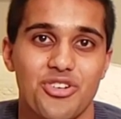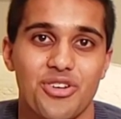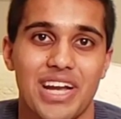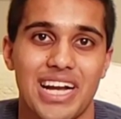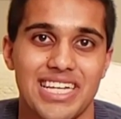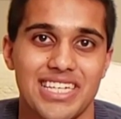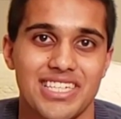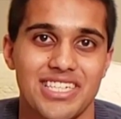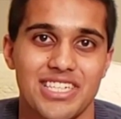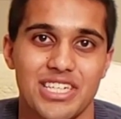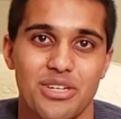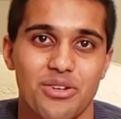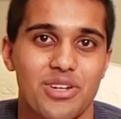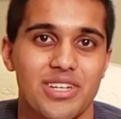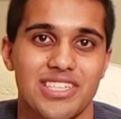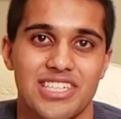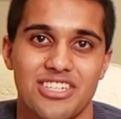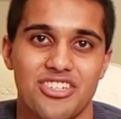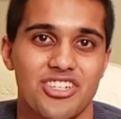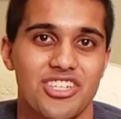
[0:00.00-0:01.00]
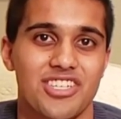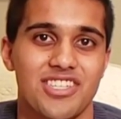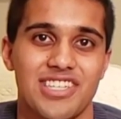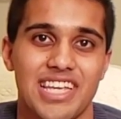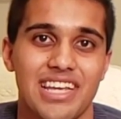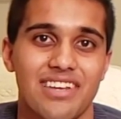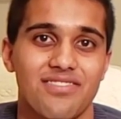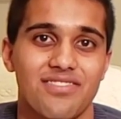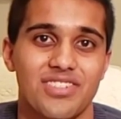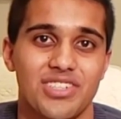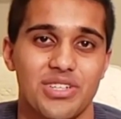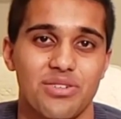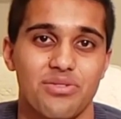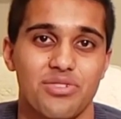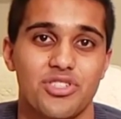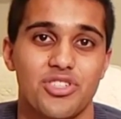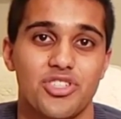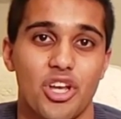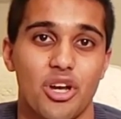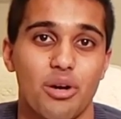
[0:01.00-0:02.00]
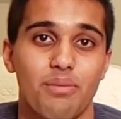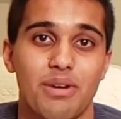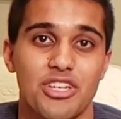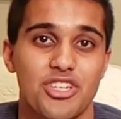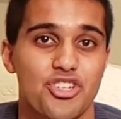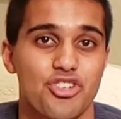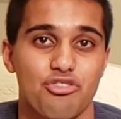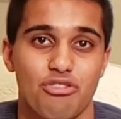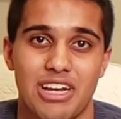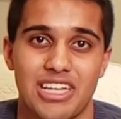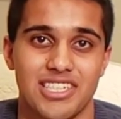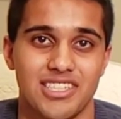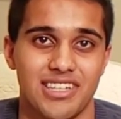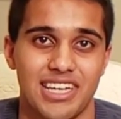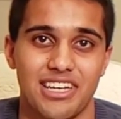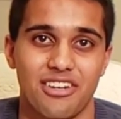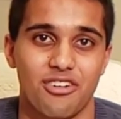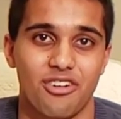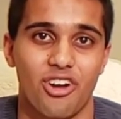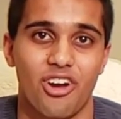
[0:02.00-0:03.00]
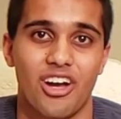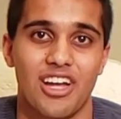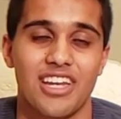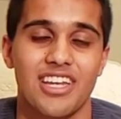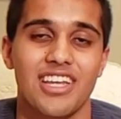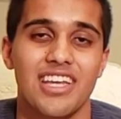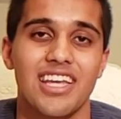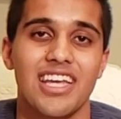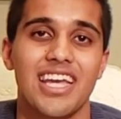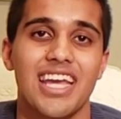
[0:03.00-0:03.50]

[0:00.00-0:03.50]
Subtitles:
that you guys do, because it just saves you so much stress later on,